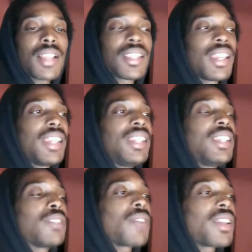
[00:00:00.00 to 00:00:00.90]
like I said, he
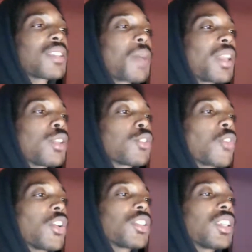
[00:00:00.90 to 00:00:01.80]
needs to fight somebody
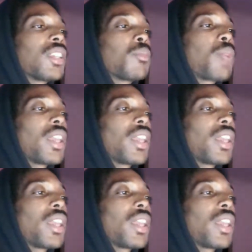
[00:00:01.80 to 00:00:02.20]
else first and